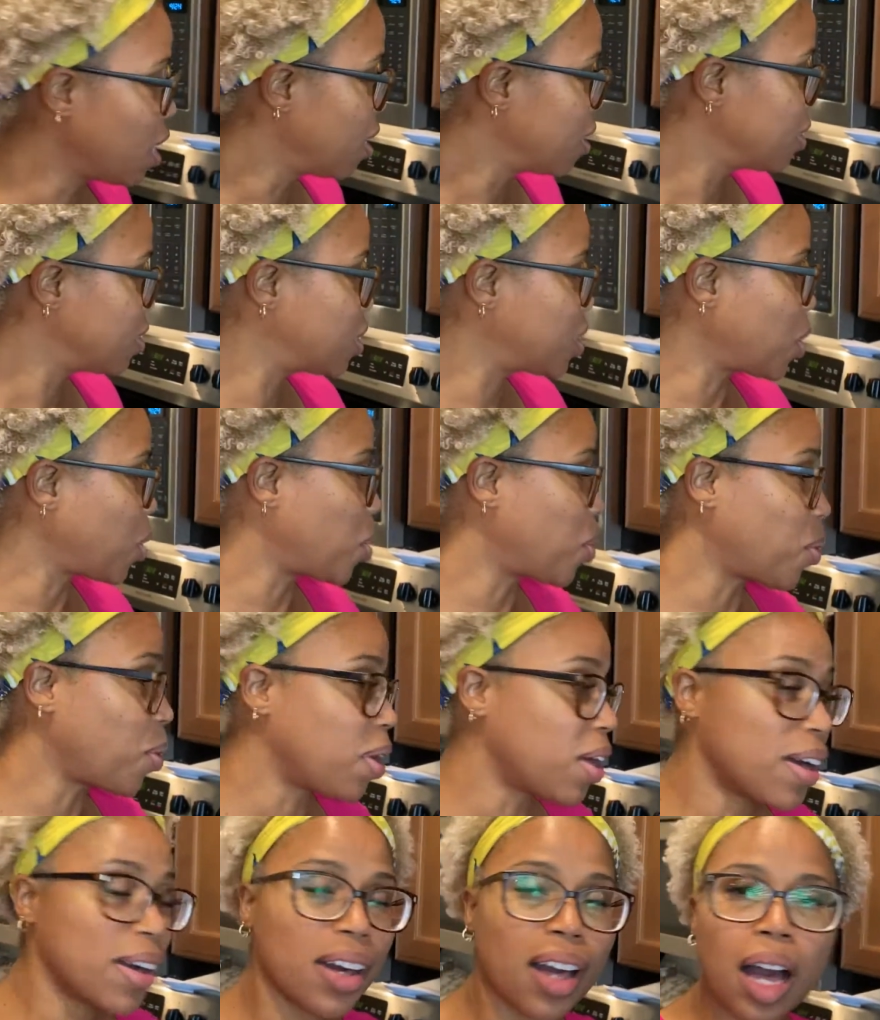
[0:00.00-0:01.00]

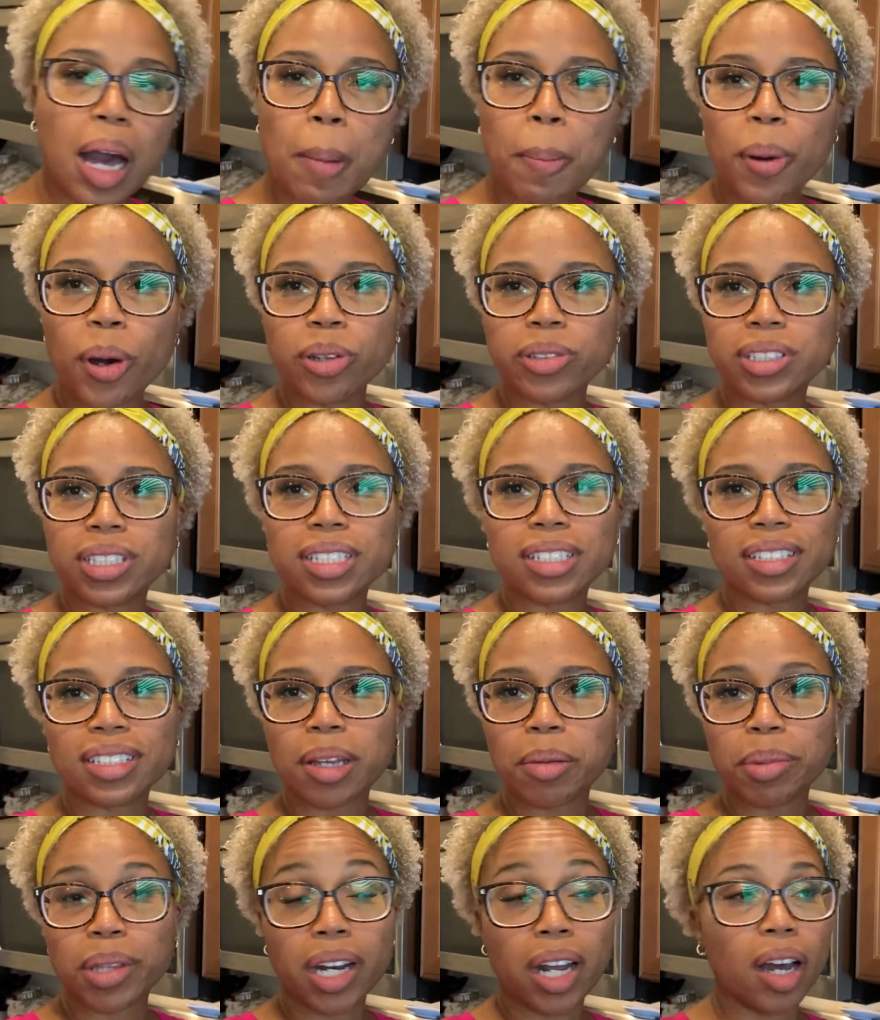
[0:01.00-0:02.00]
So, composting is
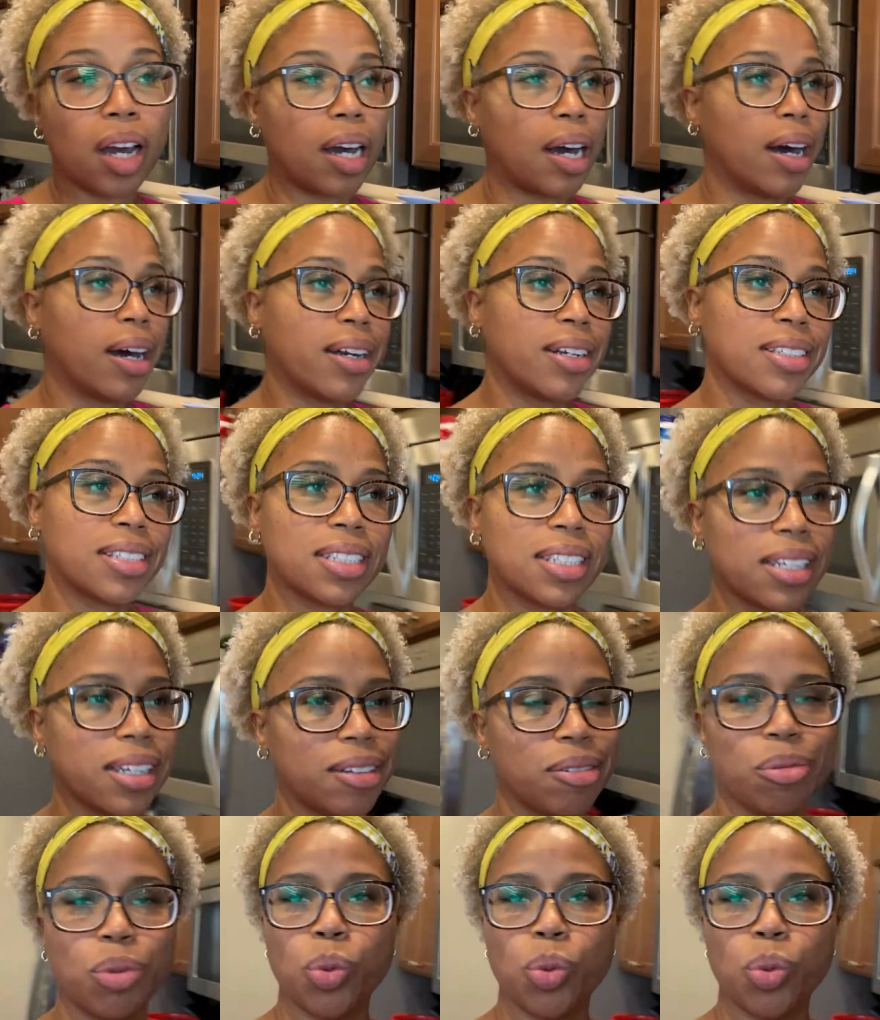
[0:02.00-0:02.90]
something I honestly